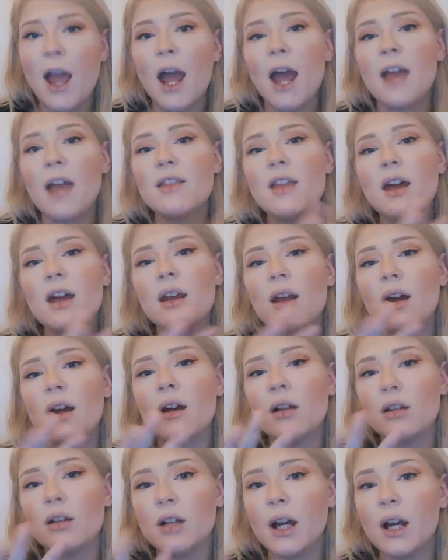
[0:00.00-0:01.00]
and then a
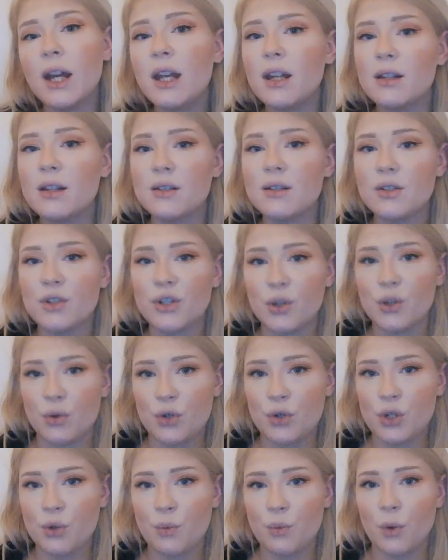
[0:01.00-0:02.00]
client and a
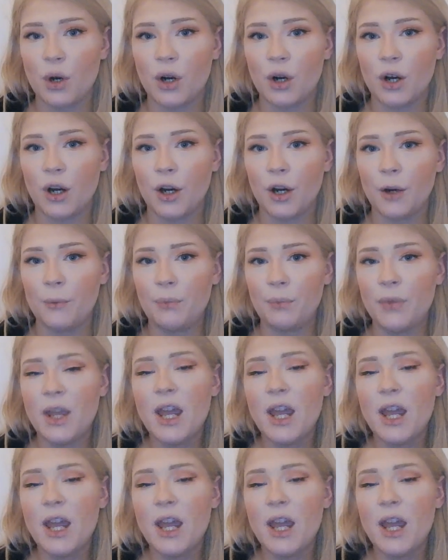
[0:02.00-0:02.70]
social worker.